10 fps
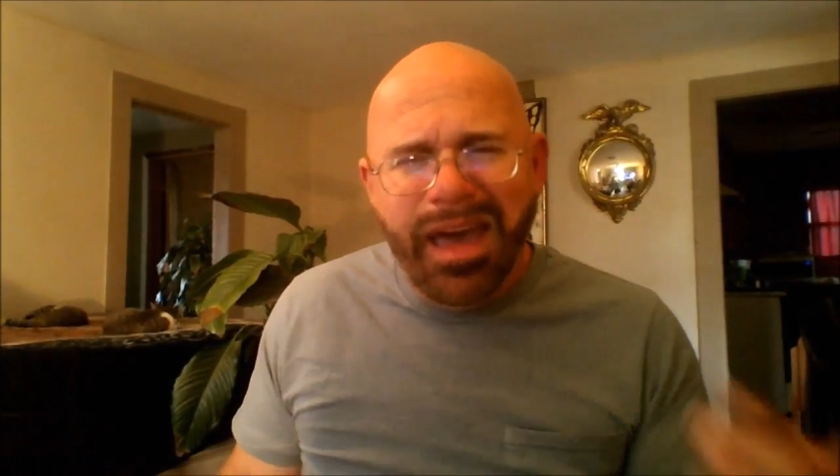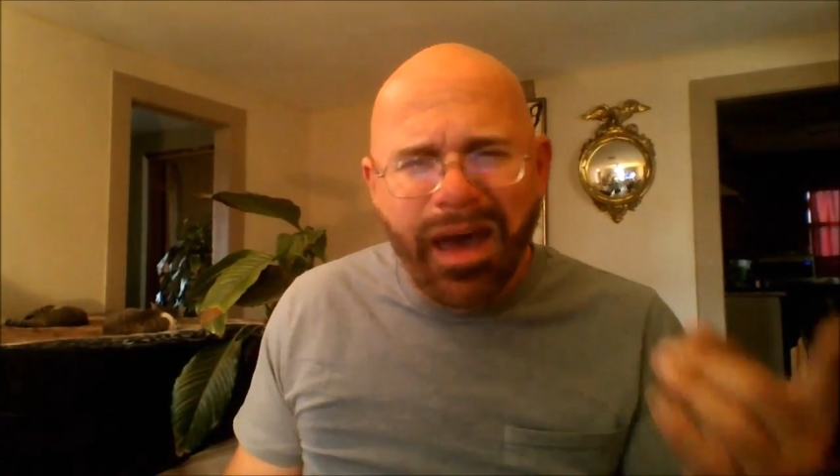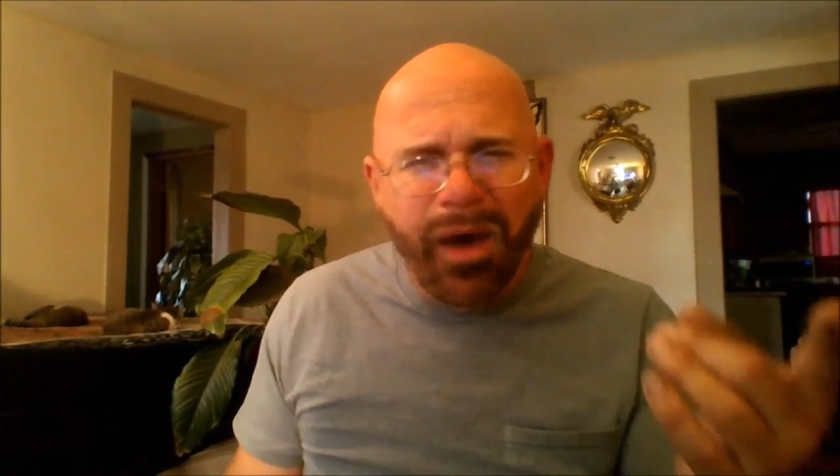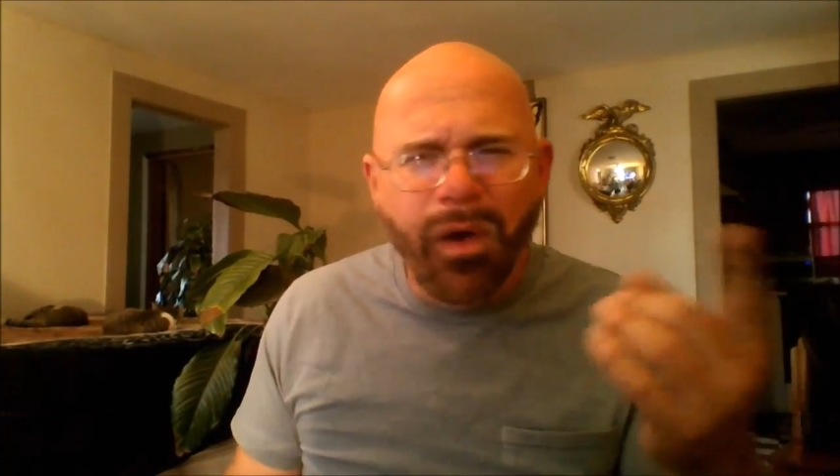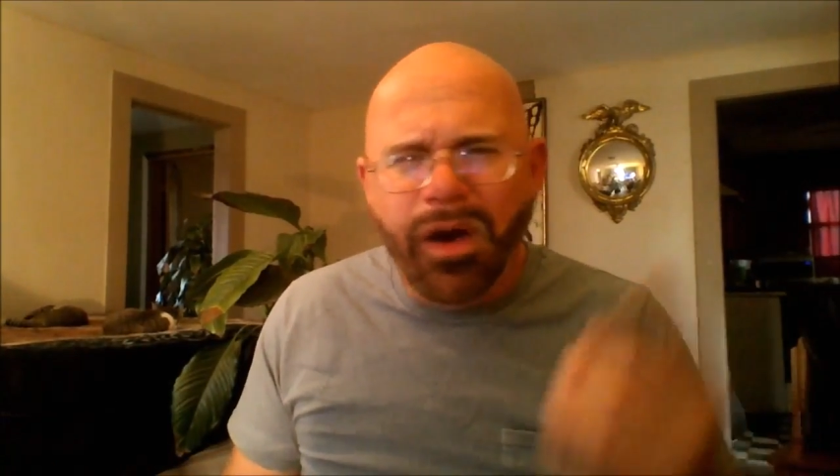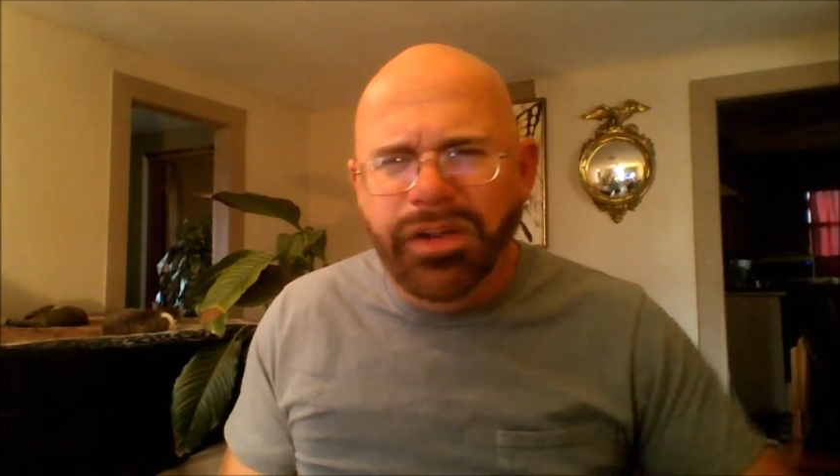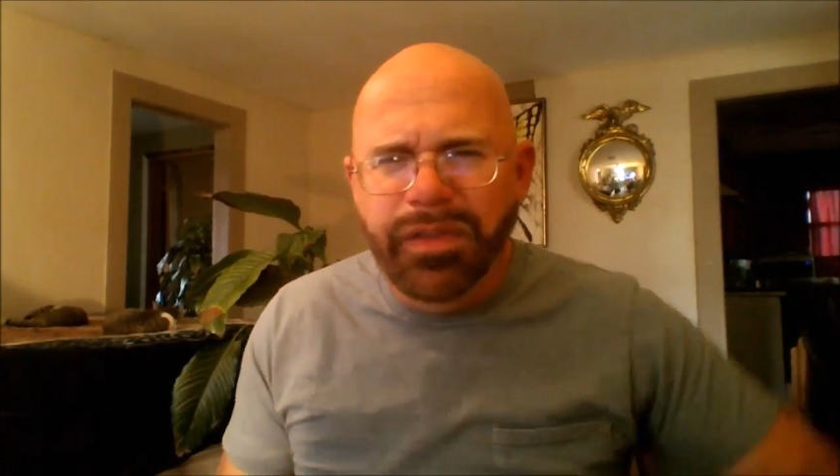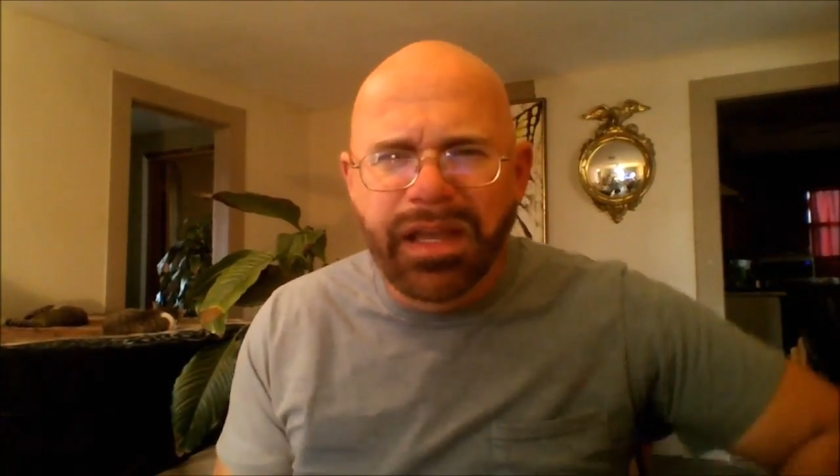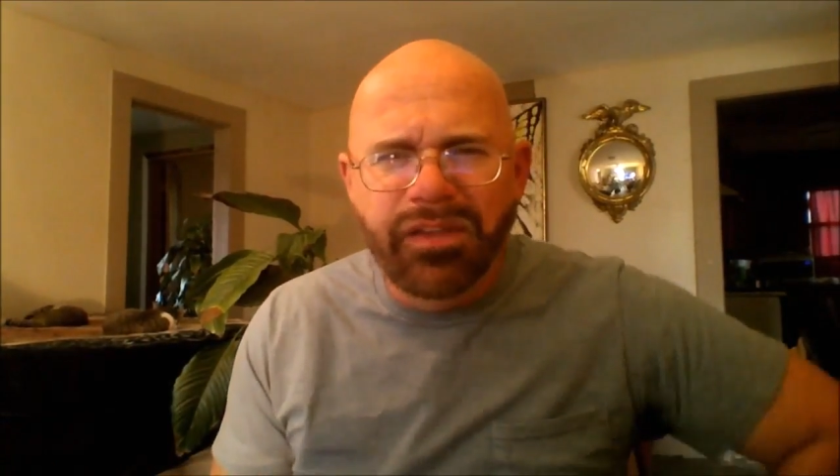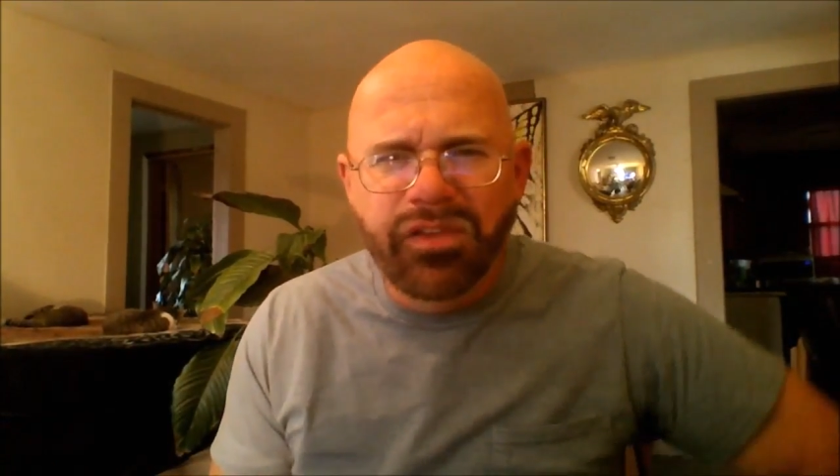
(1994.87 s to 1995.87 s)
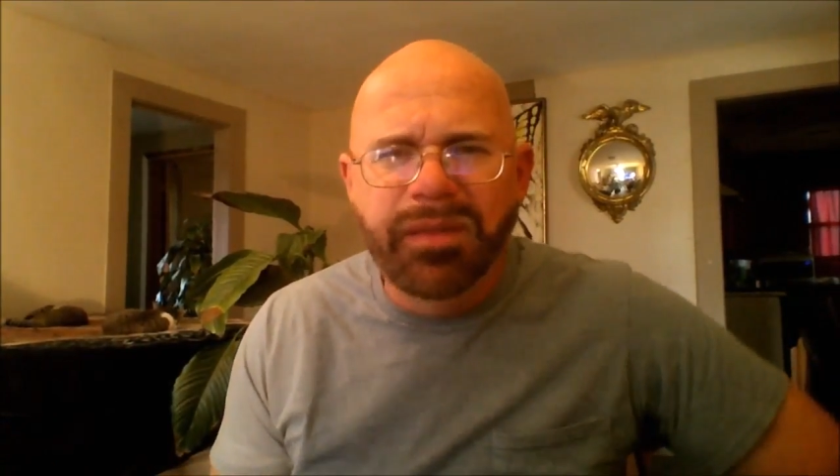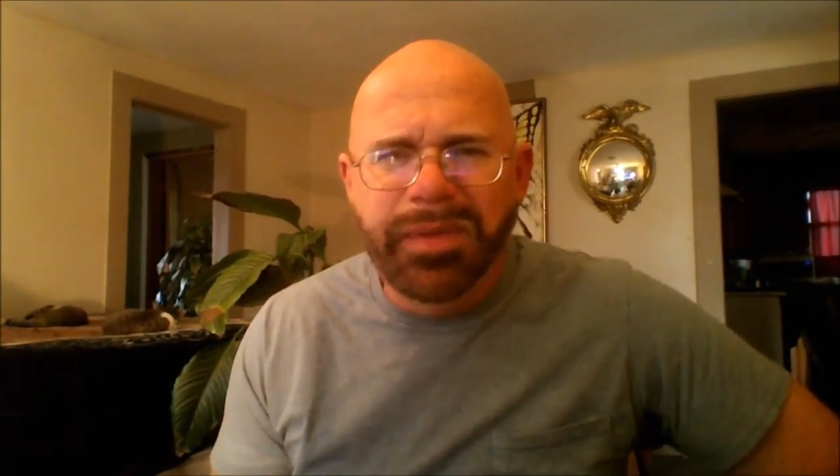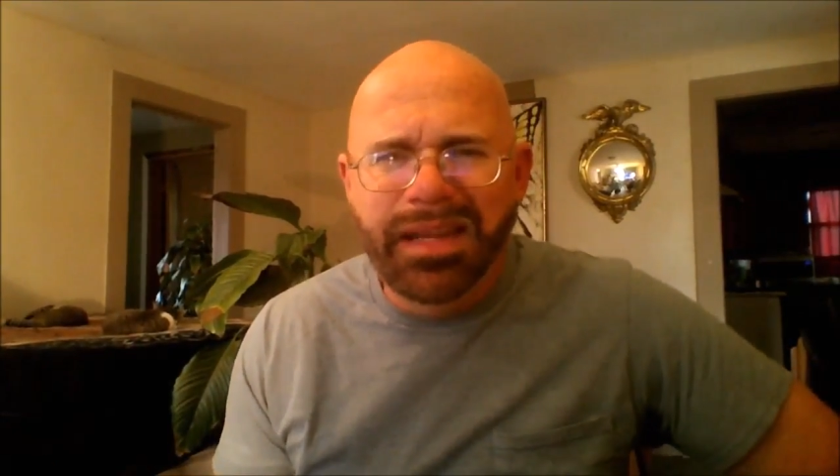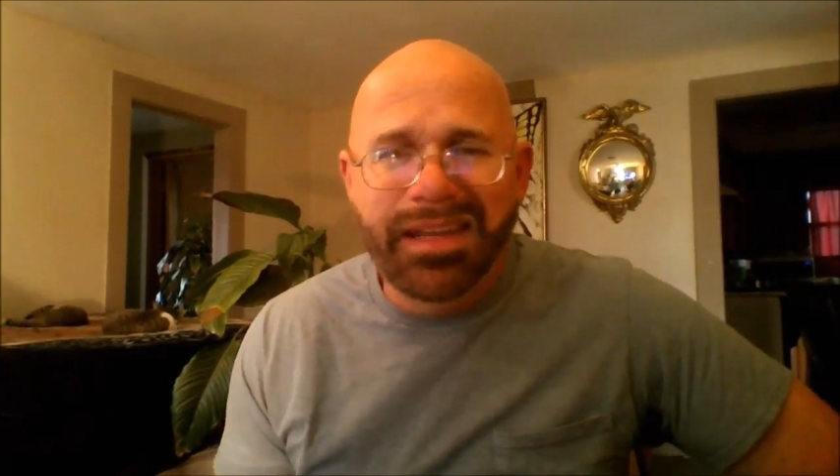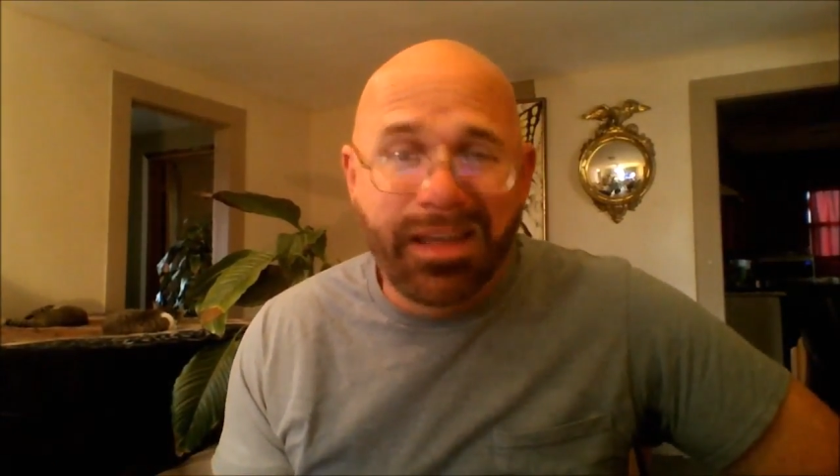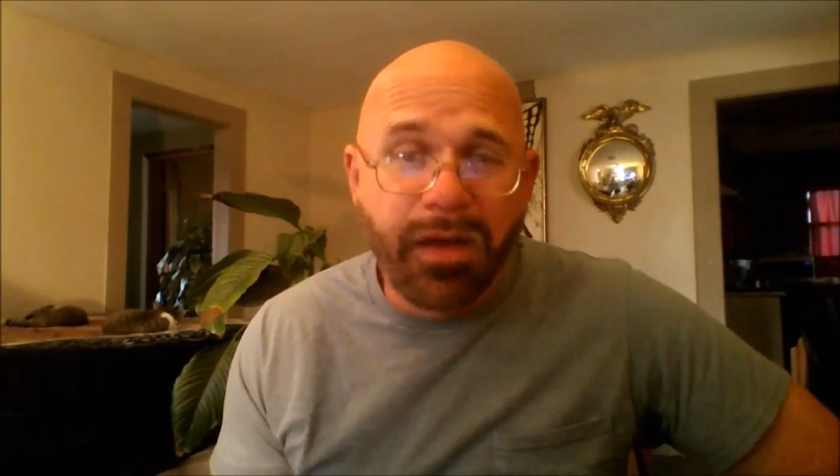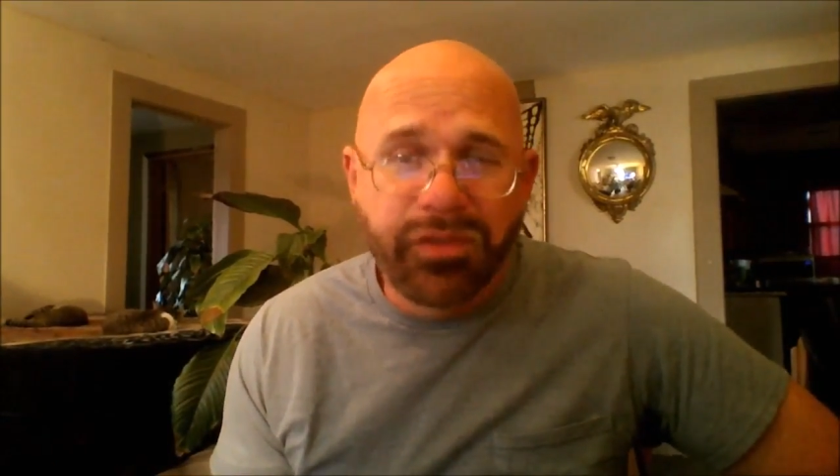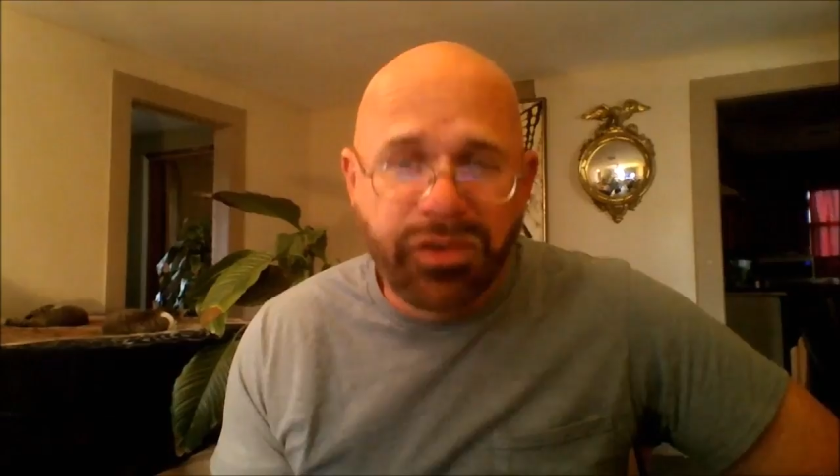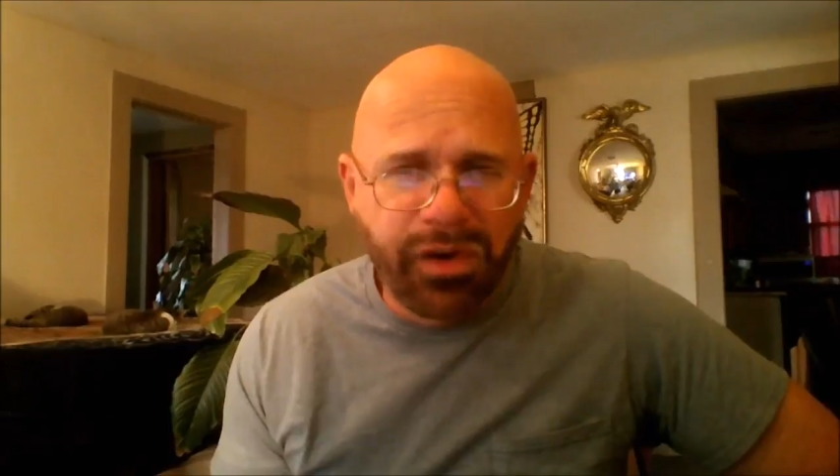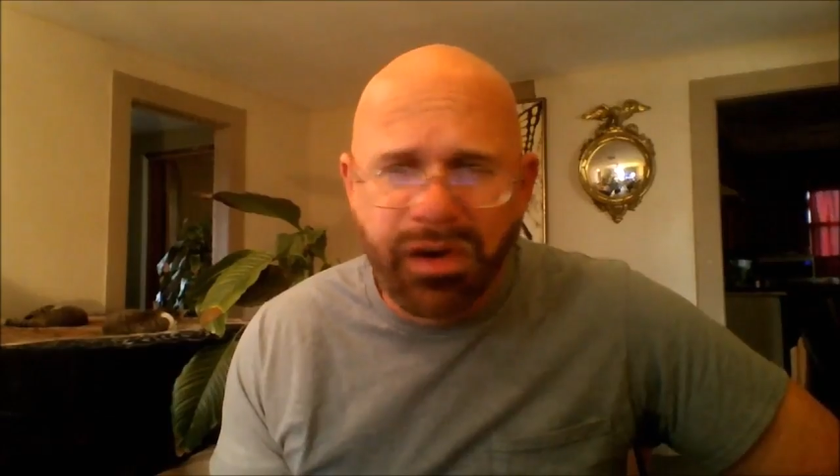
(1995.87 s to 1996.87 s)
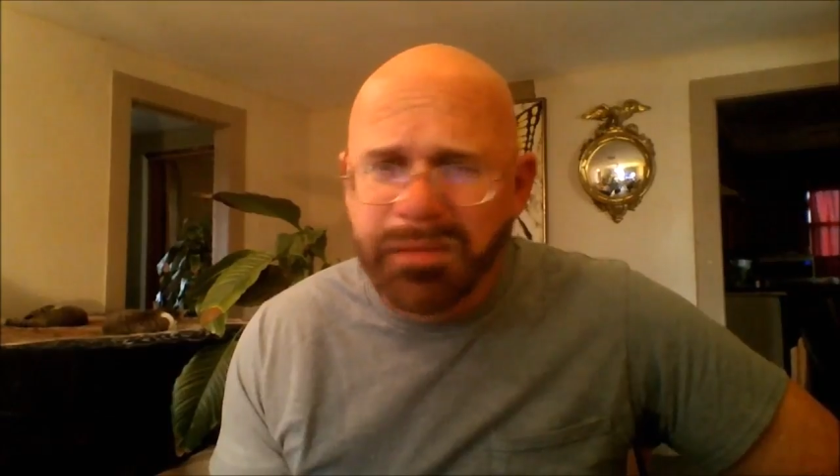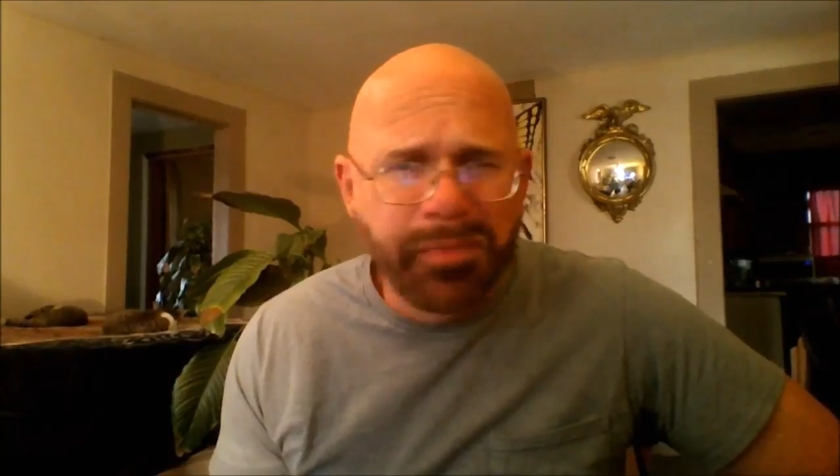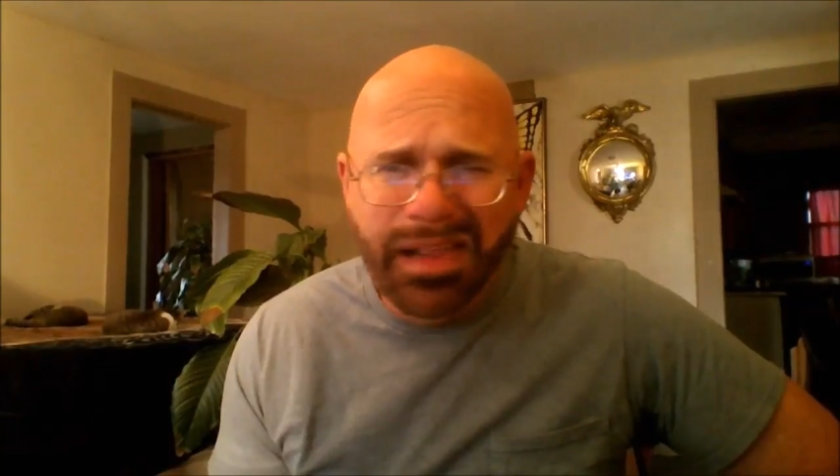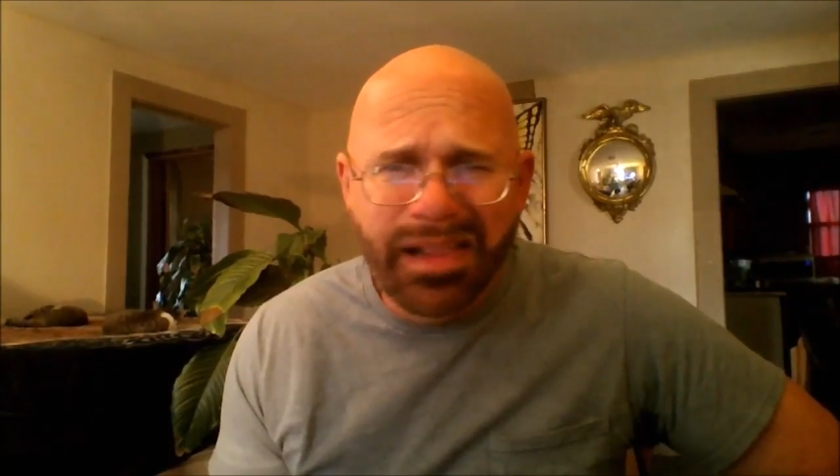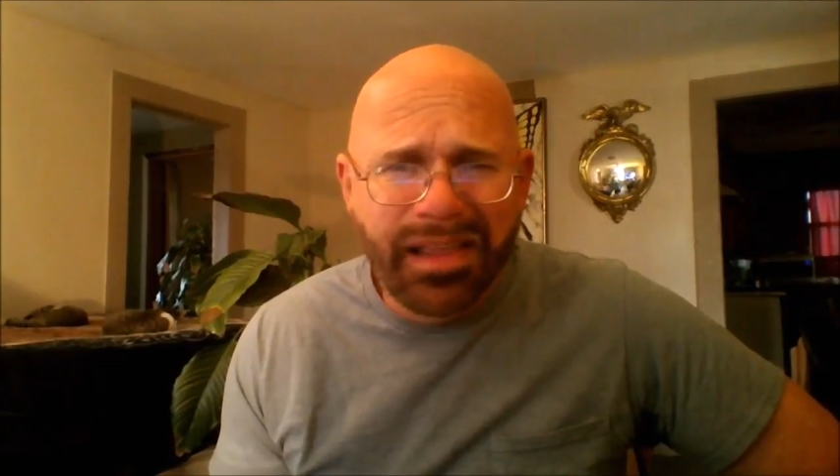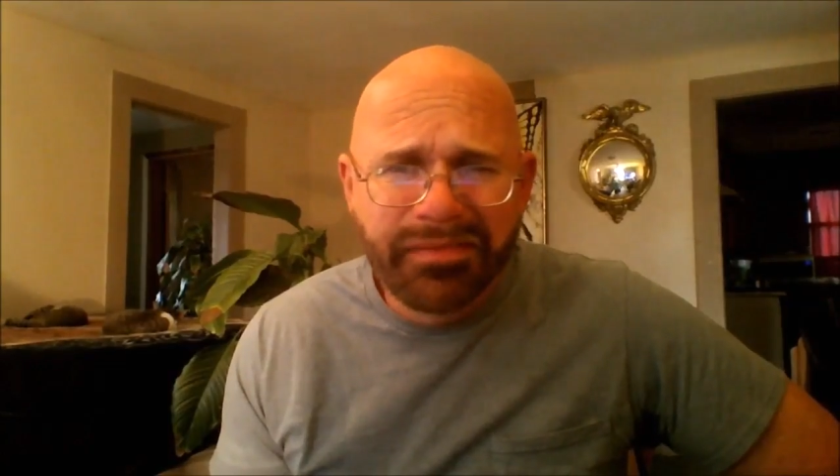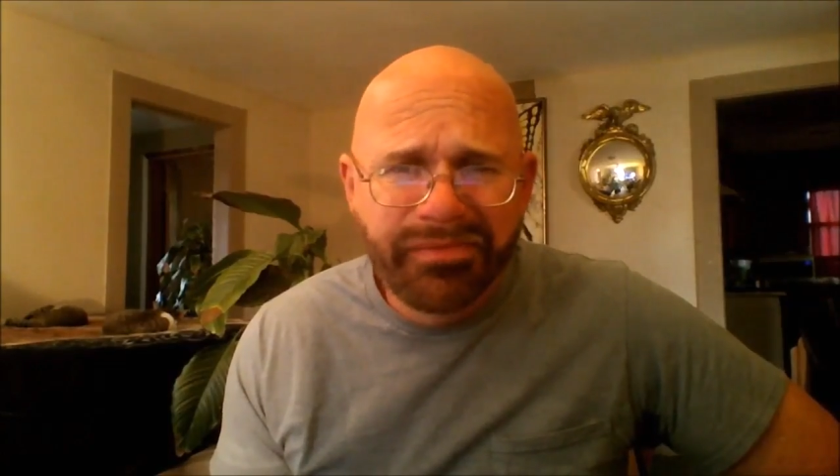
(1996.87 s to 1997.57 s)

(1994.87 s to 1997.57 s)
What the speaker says: how hard do you think it's going to be to get off sugar completely